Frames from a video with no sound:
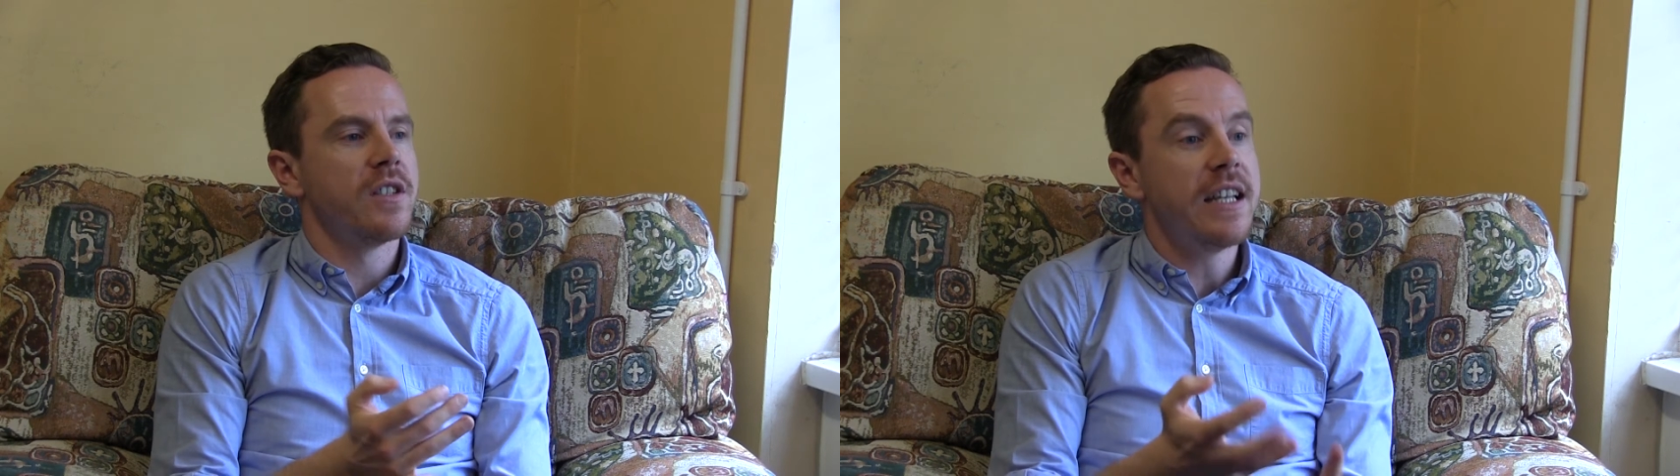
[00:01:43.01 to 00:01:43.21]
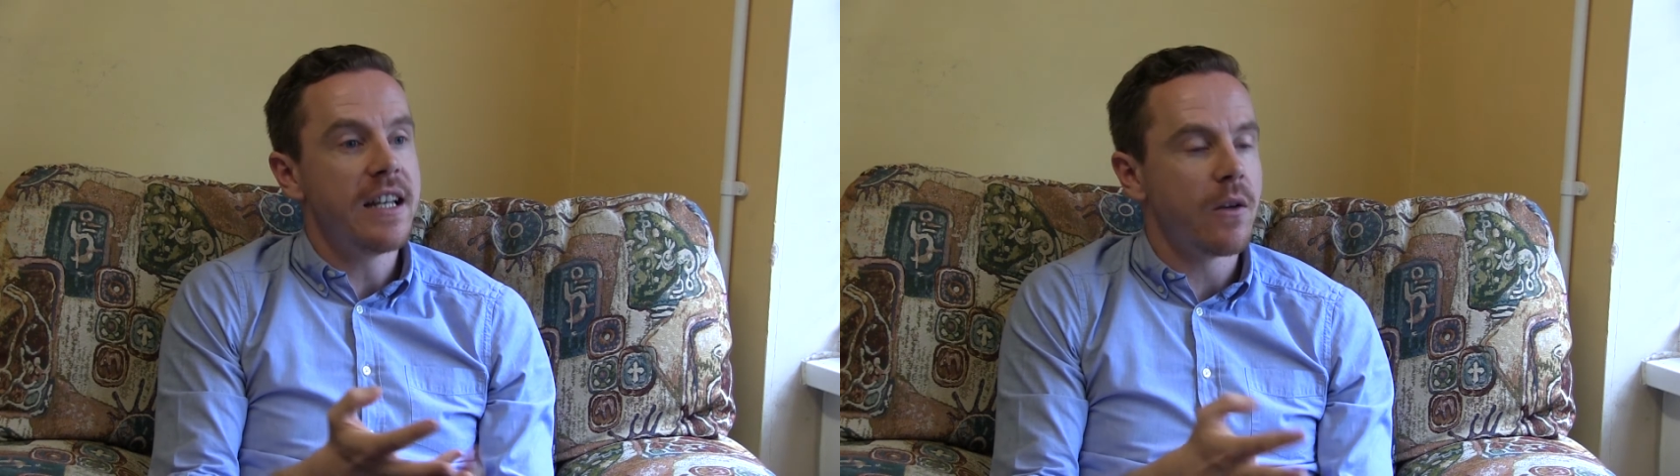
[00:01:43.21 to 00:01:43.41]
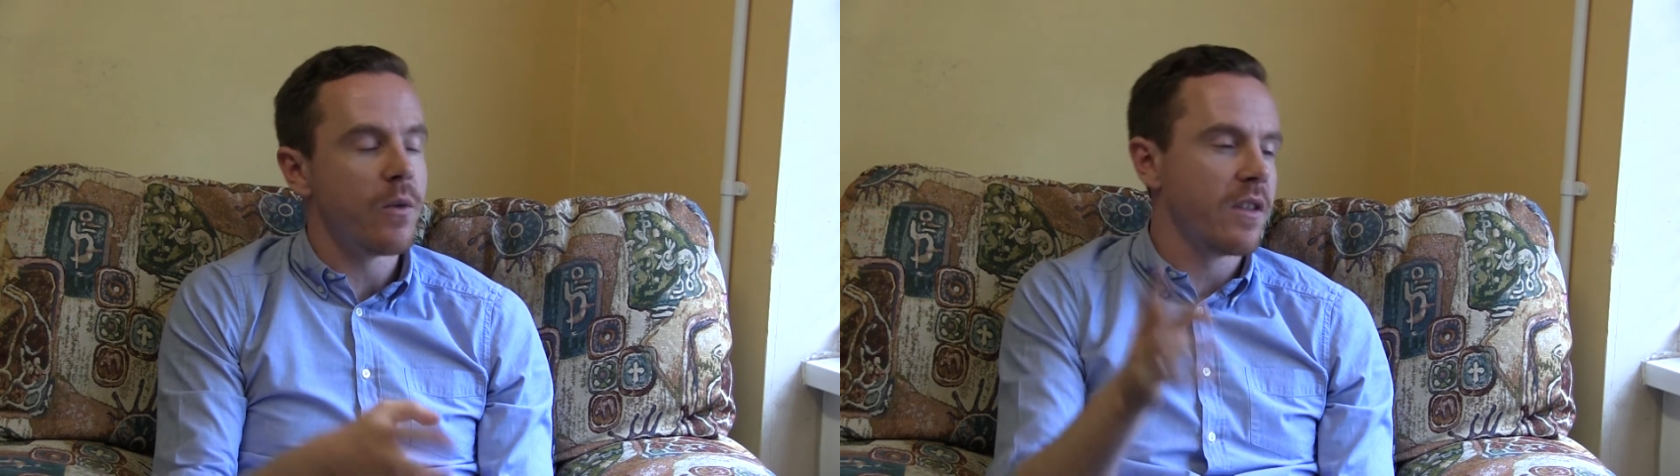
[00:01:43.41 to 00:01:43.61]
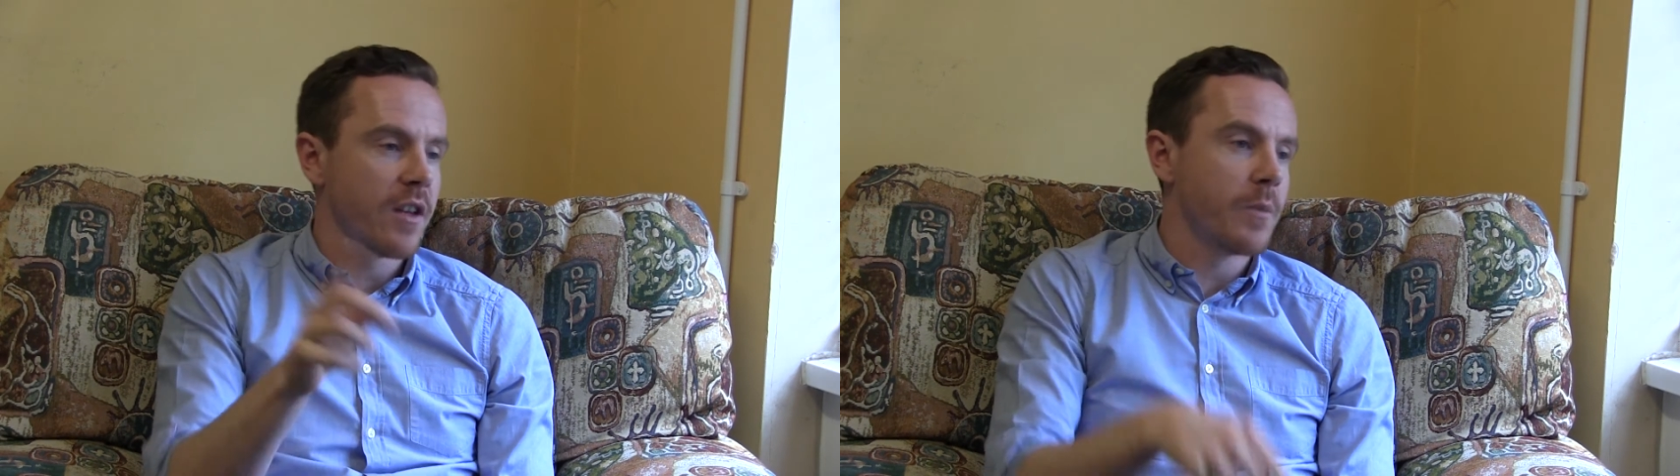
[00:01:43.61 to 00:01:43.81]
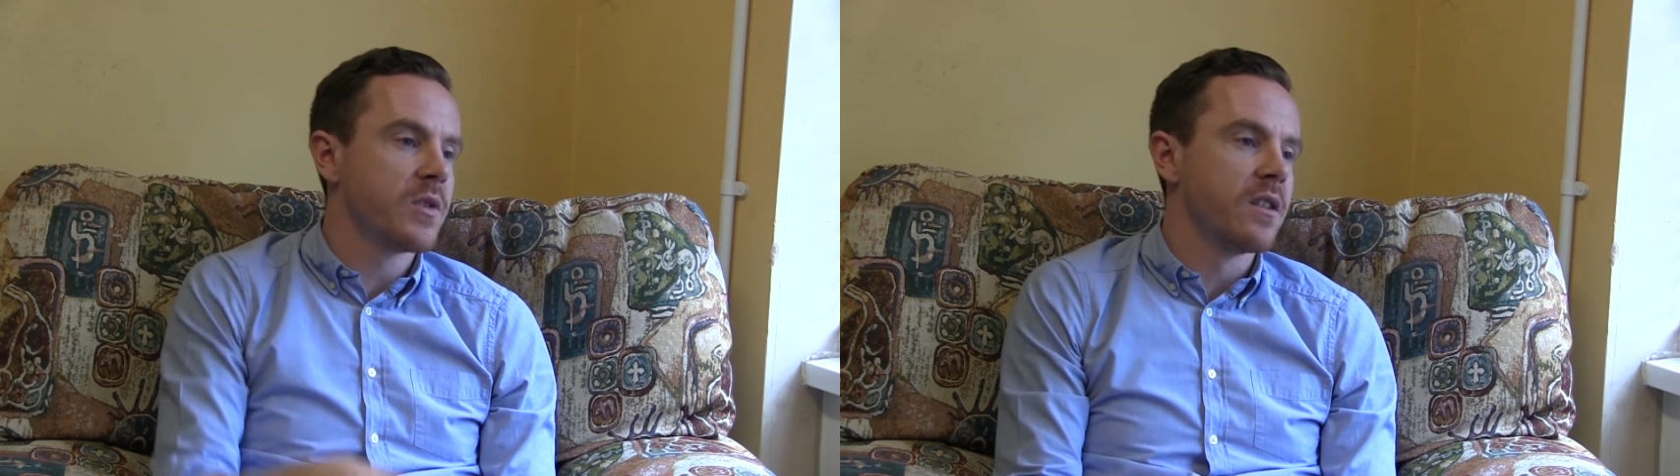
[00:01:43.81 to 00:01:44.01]
dealing with
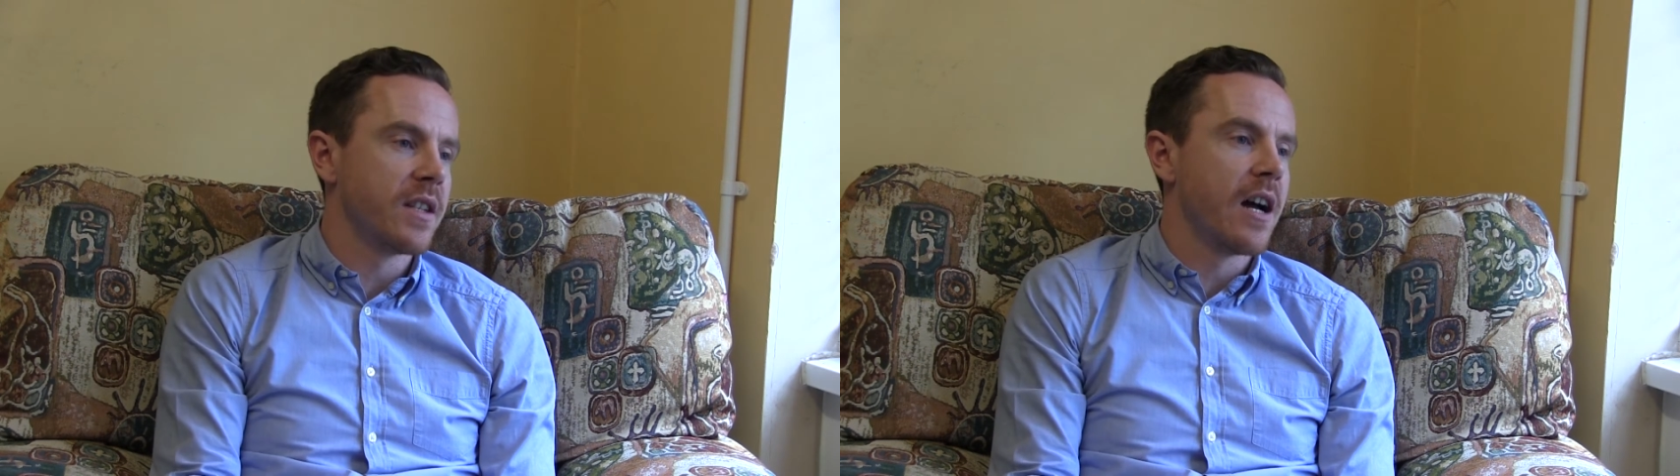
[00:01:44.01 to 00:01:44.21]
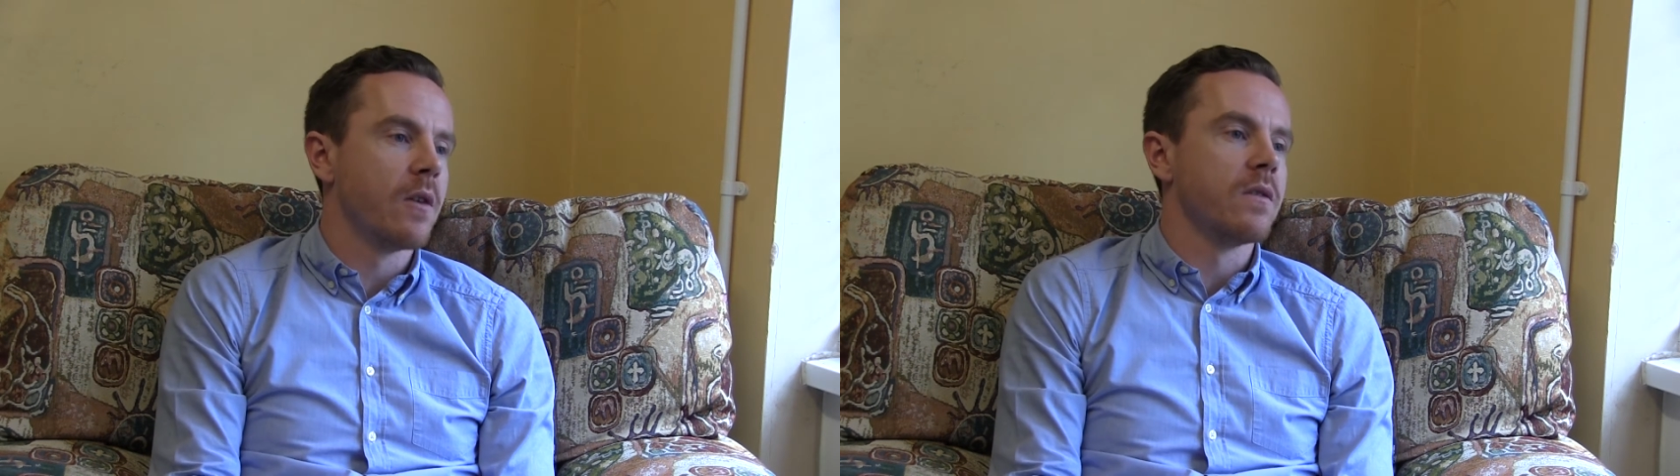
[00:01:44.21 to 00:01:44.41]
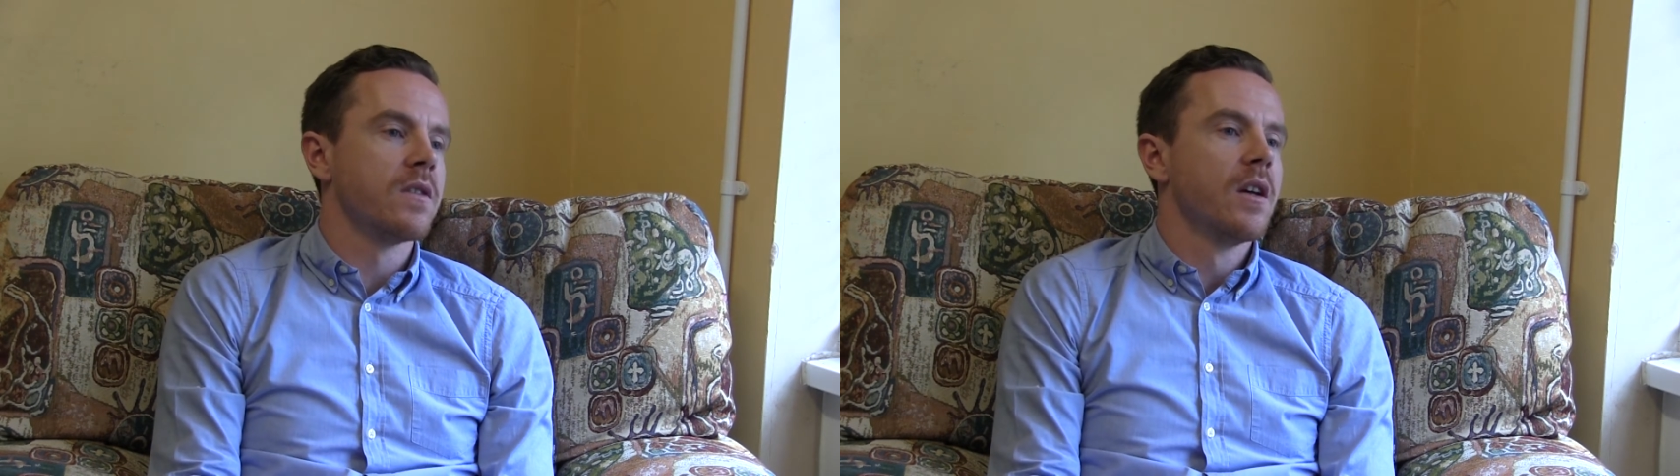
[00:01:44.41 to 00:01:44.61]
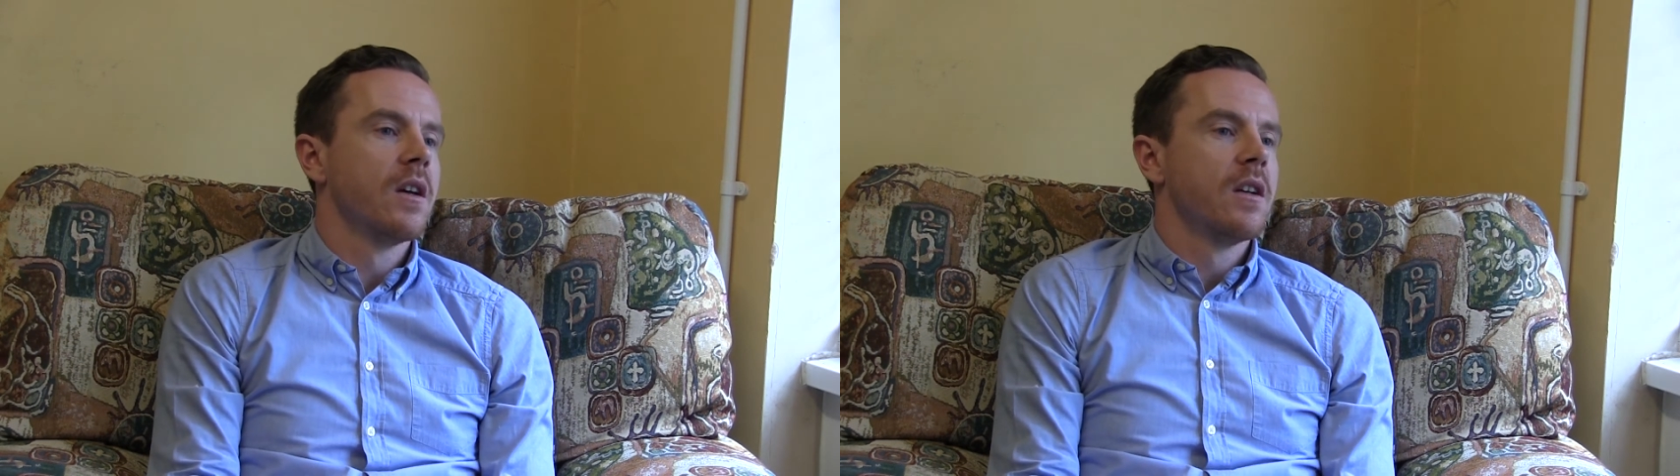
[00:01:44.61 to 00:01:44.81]
the ups and downs,